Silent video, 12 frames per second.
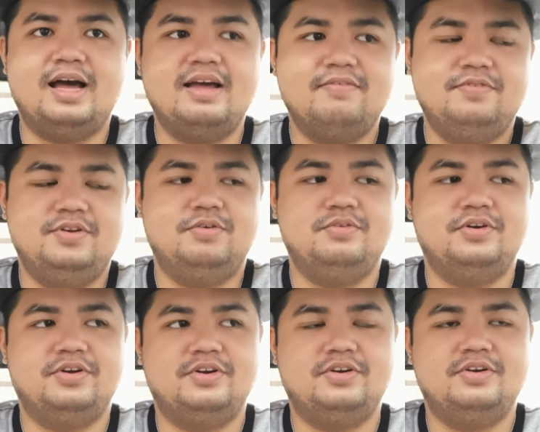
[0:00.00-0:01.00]
I've
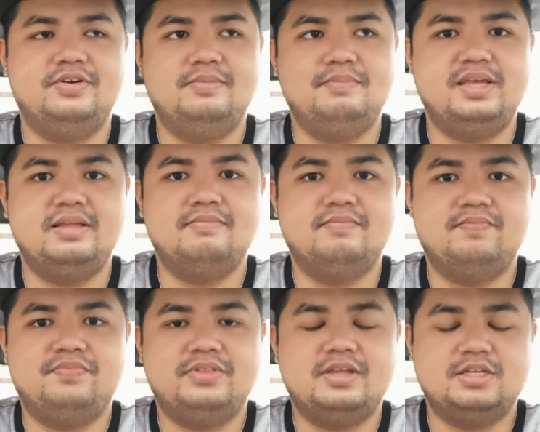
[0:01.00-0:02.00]
known her, me and
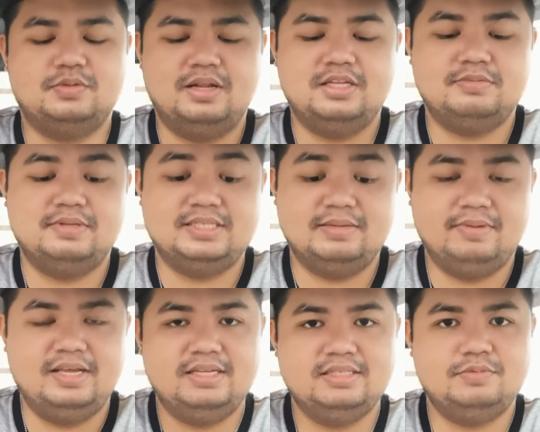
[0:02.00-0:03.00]
as well as my
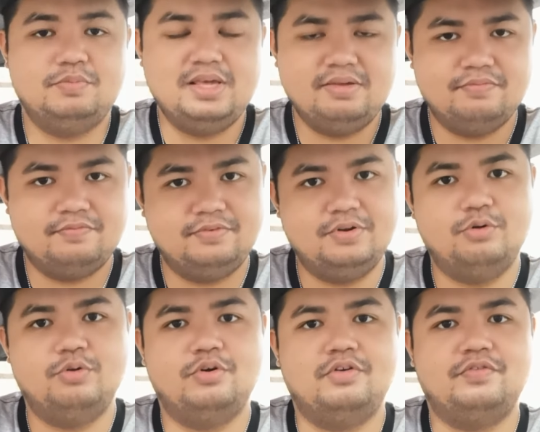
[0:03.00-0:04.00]
siblings. We've
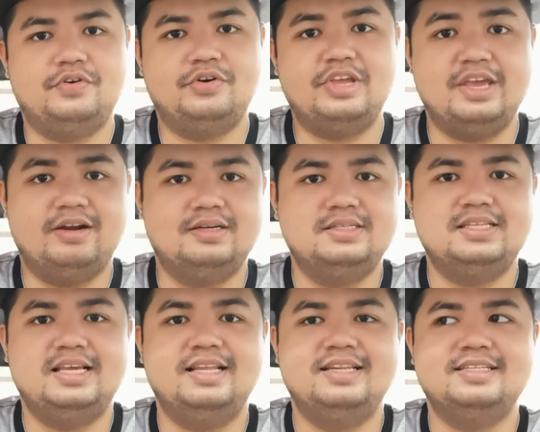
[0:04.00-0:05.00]
known her for
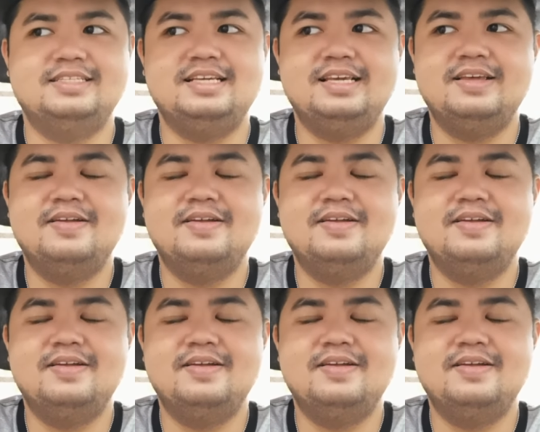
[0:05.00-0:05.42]
years, and